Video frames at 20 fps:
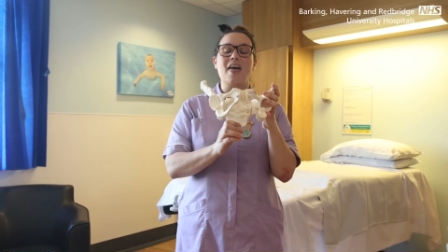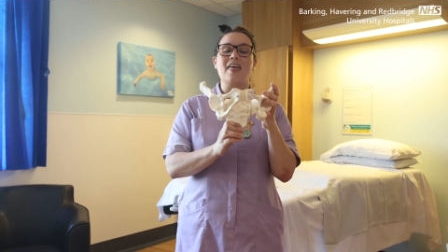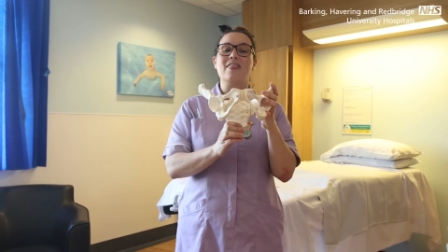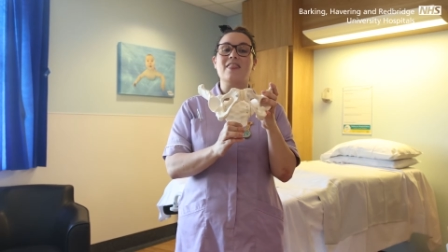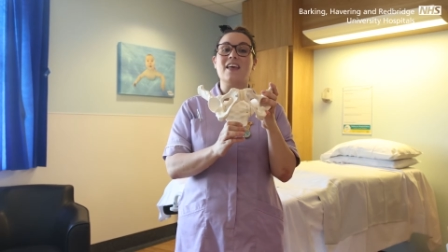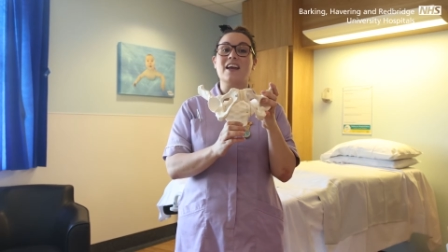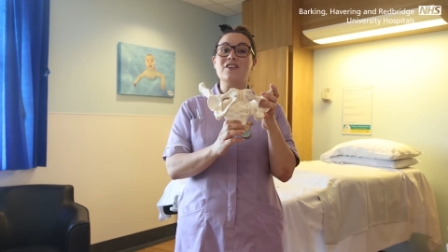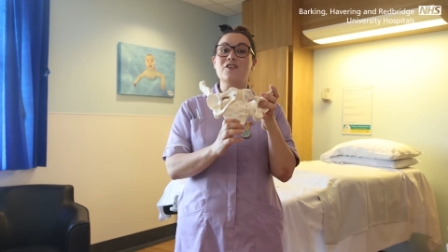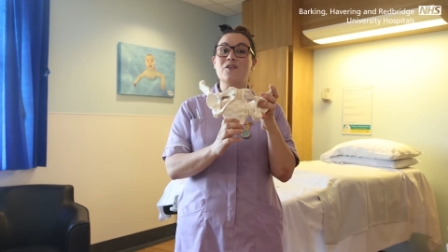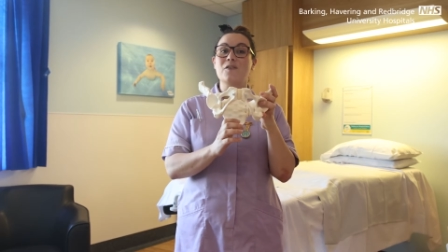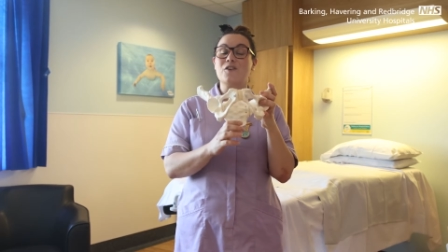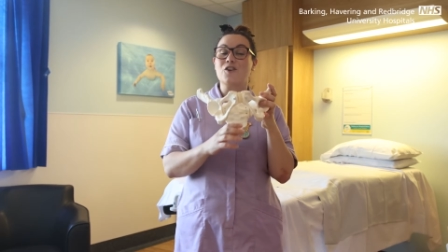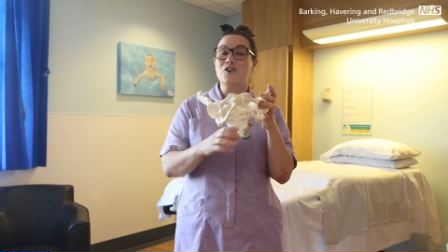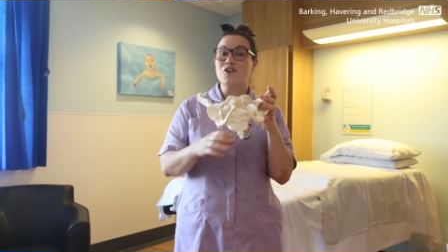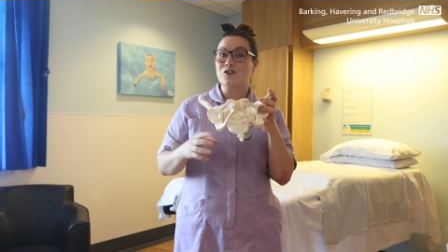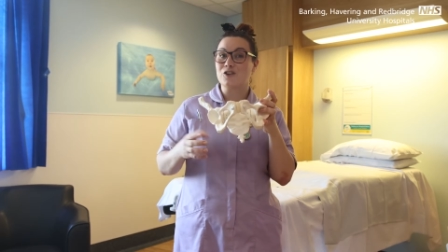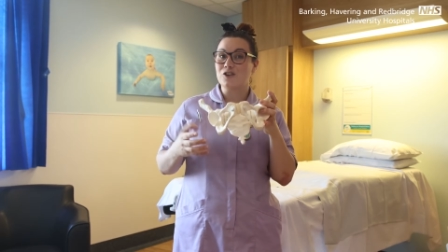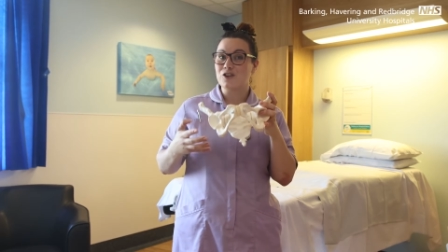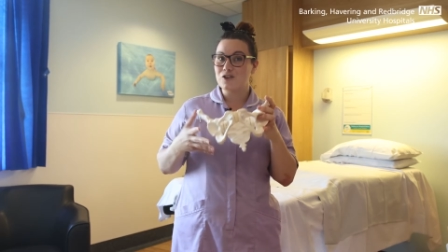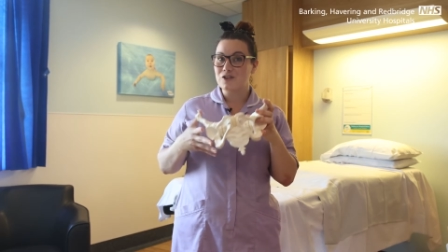Then you've got
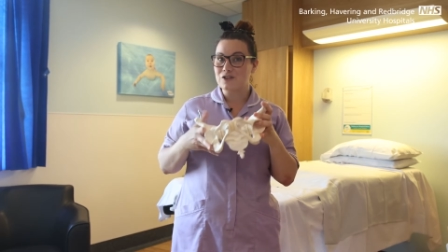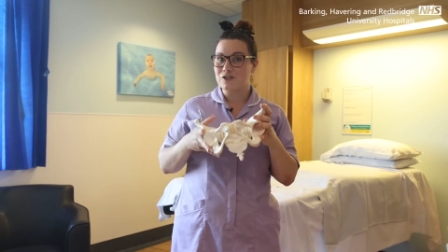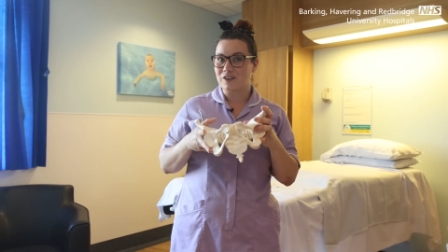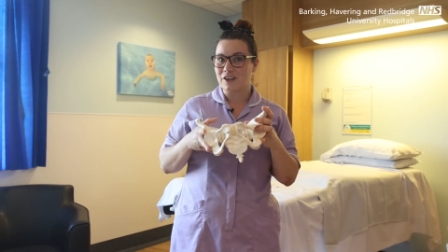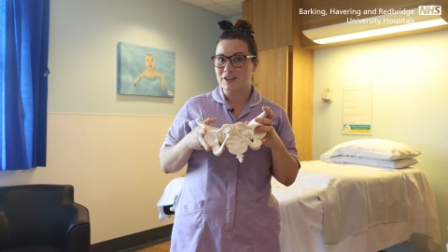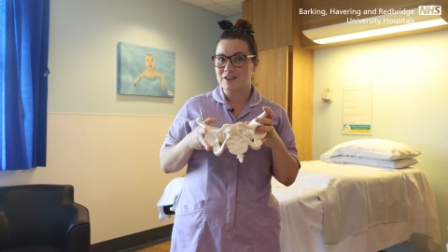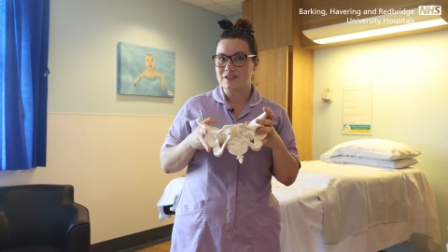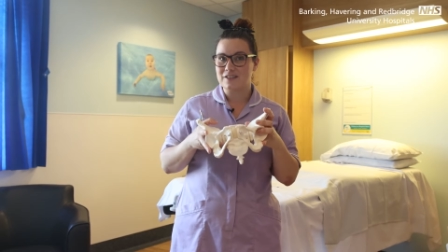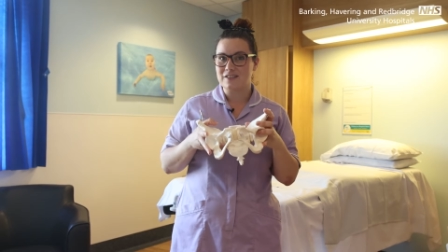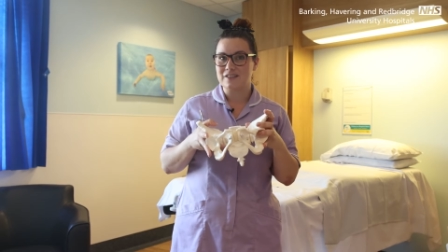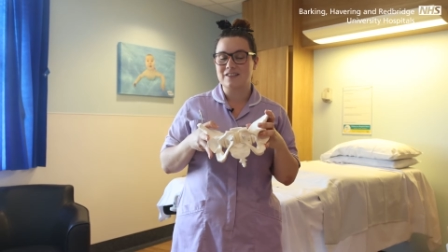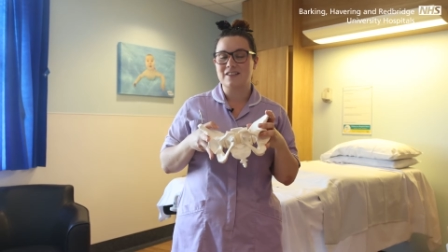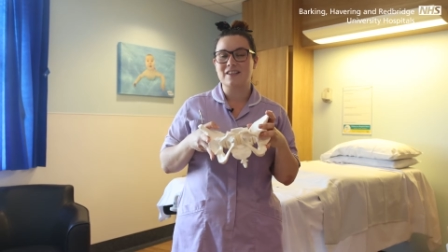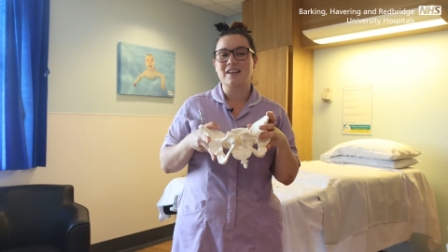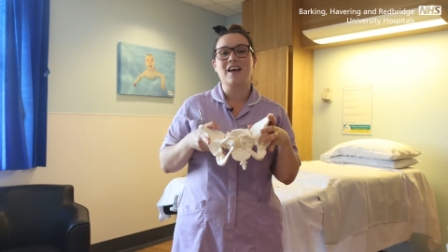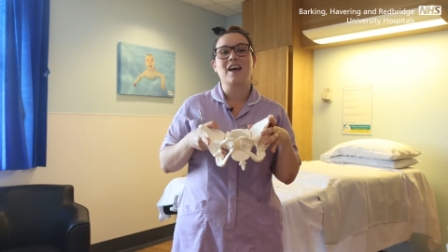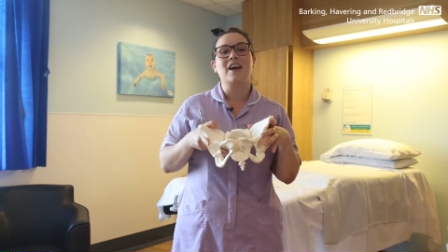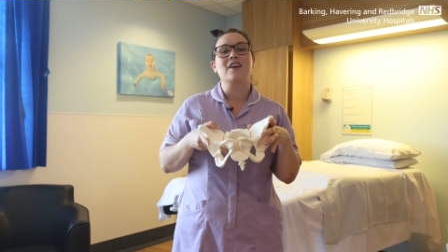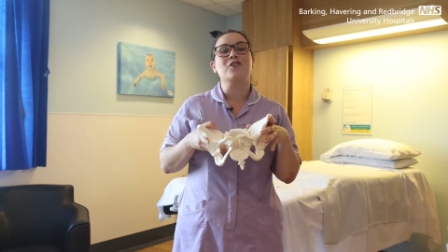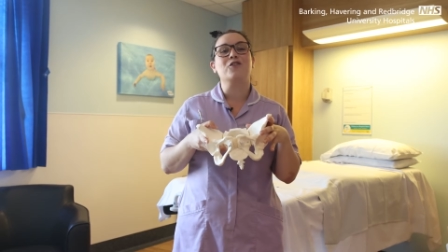your uterus.
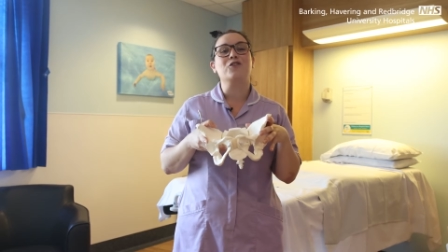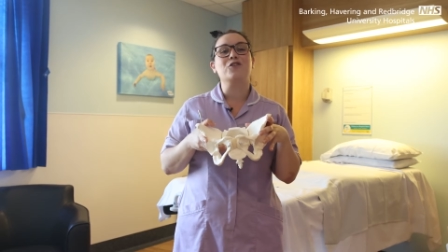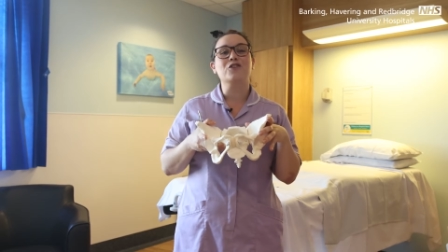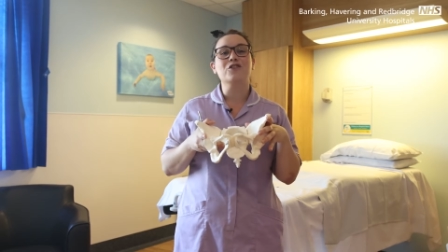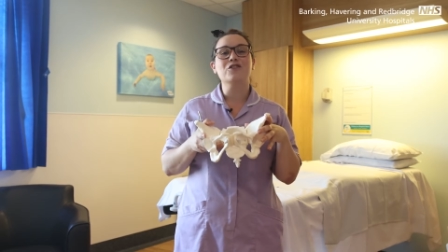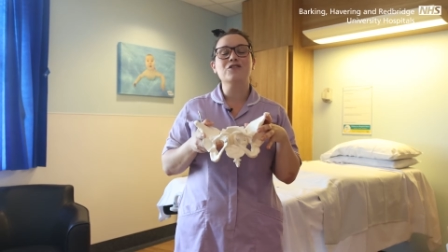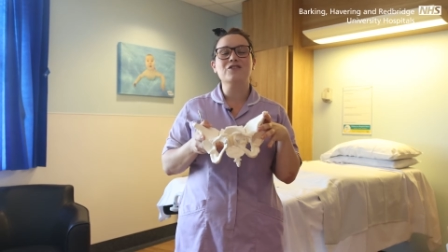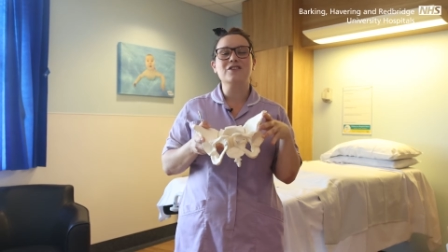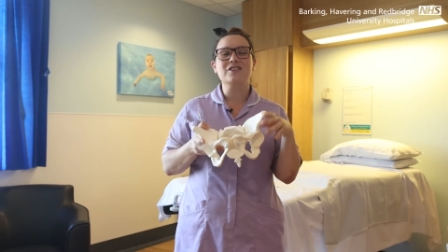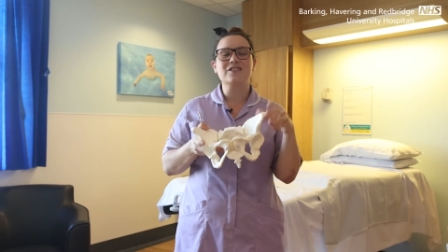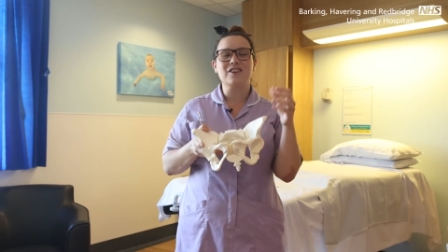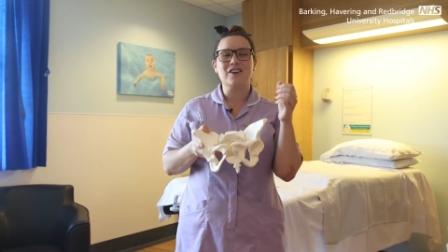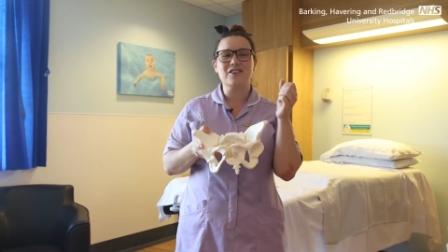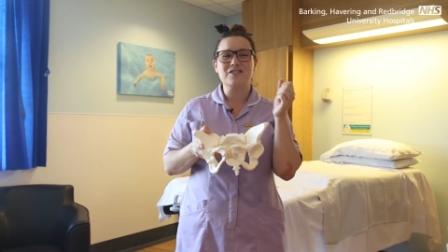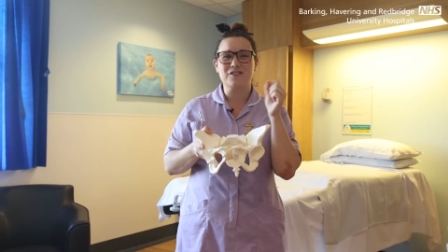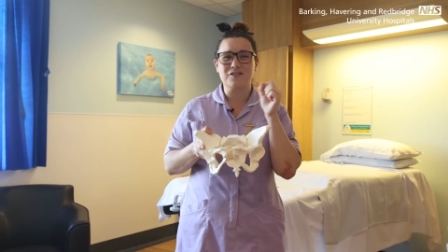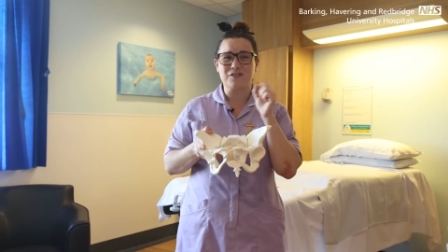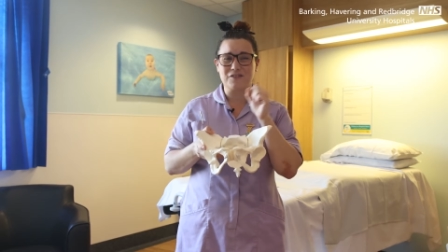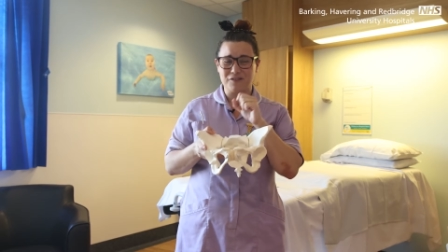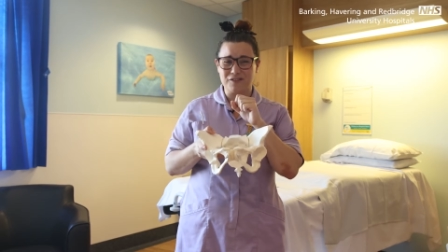Your uterus
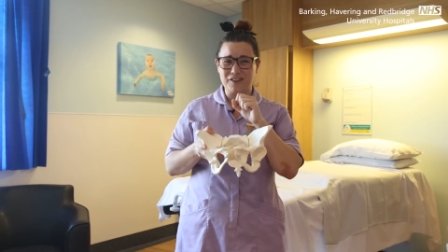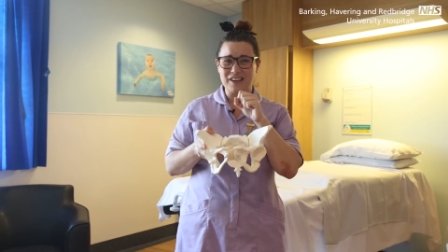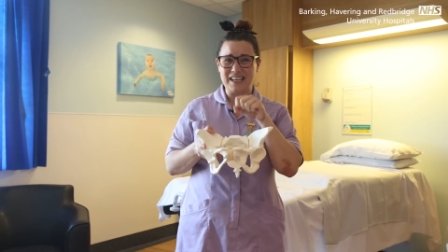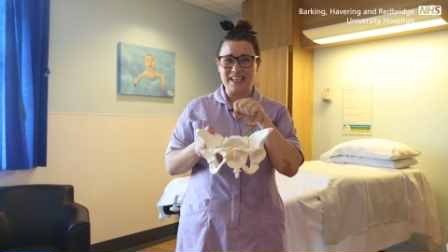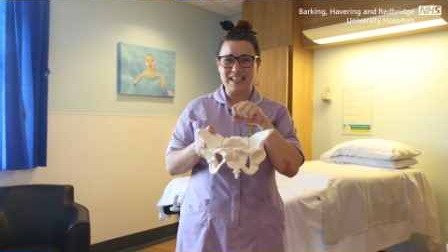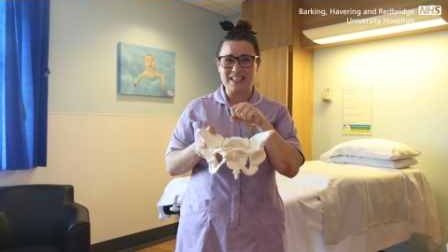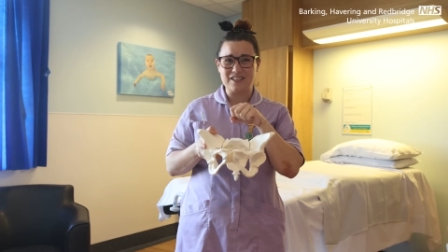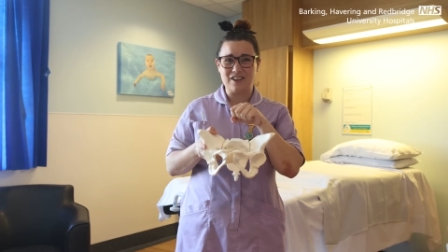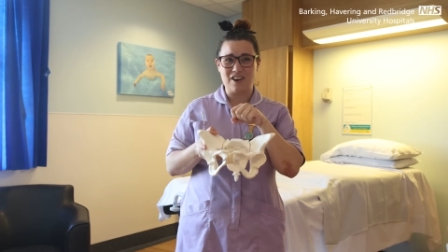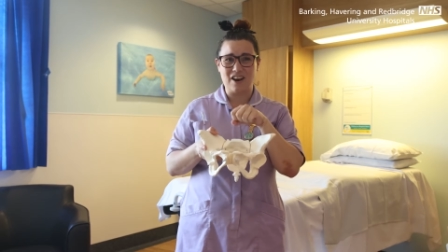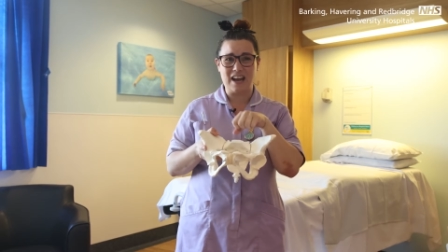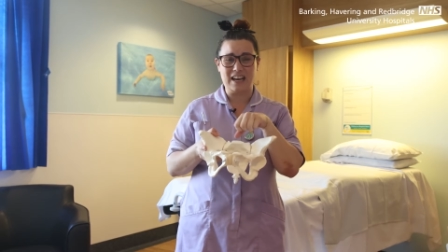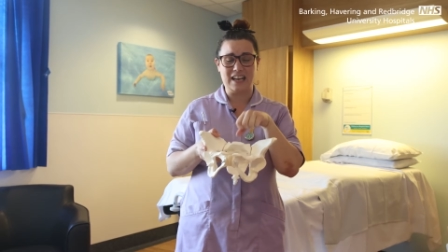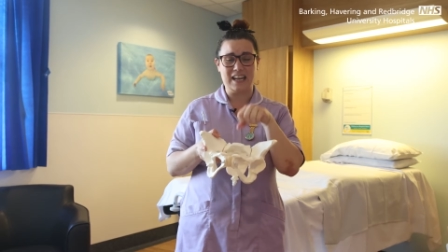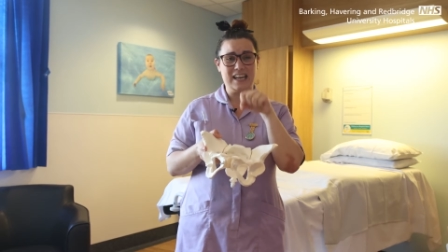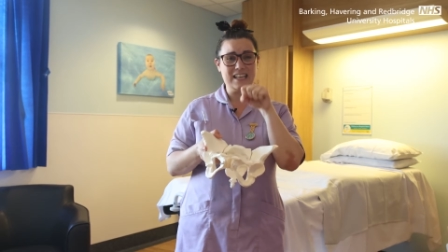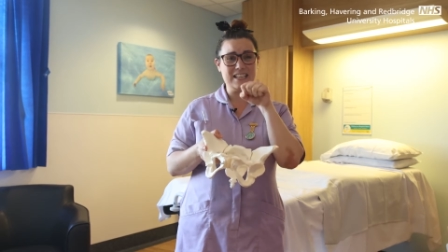starts off really tiny.